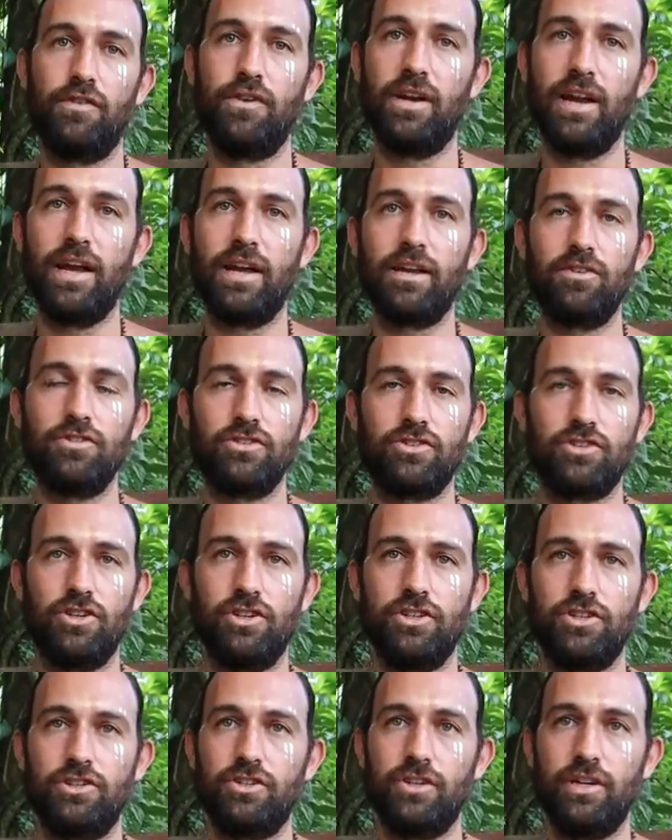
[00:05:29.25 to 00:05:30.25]
foot and ankle
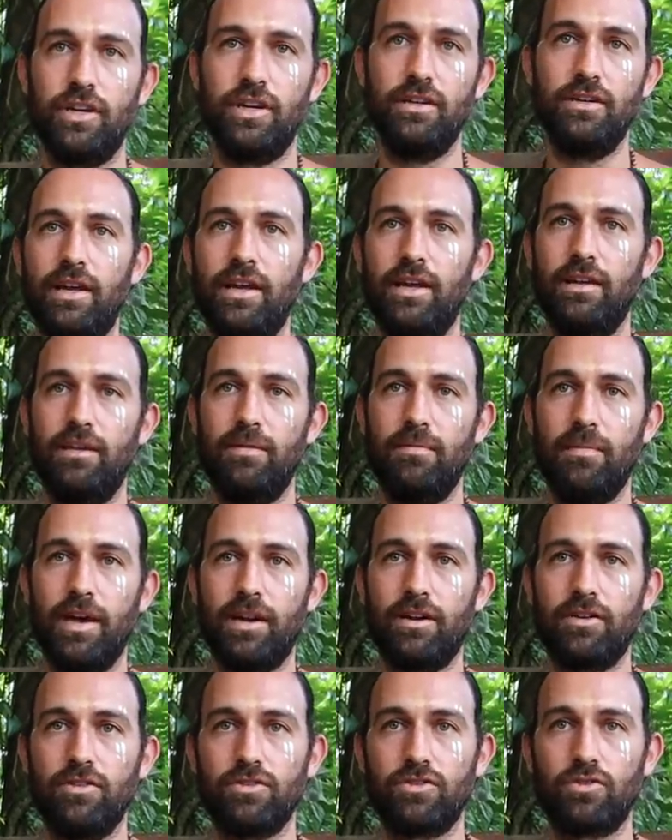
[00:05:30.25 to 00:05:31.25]
surgery in
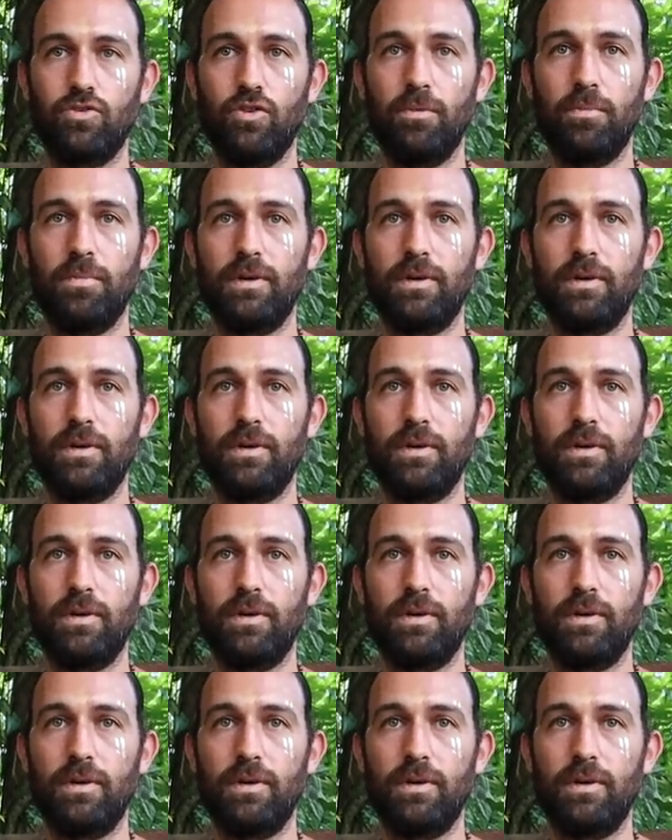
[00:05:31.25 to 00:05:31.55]
medical school,